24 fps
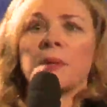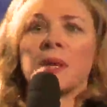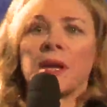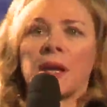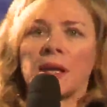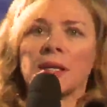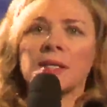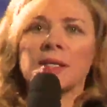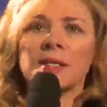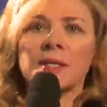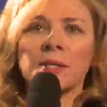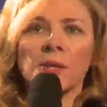
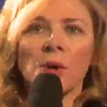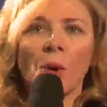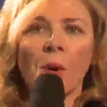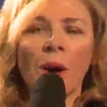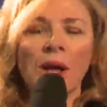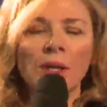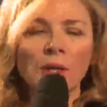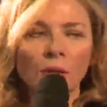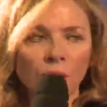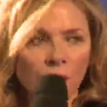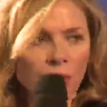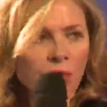because, you
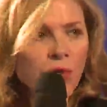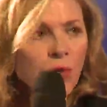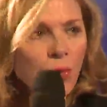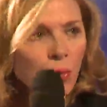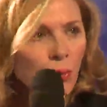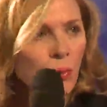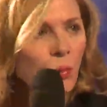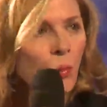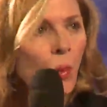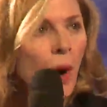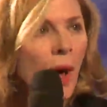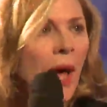know, I look a
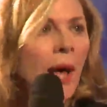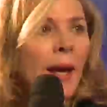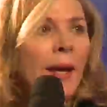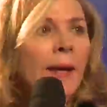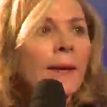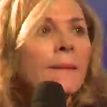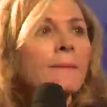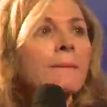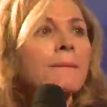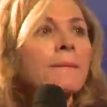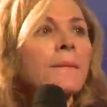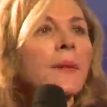certain
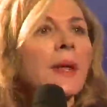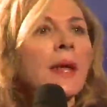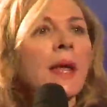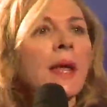way.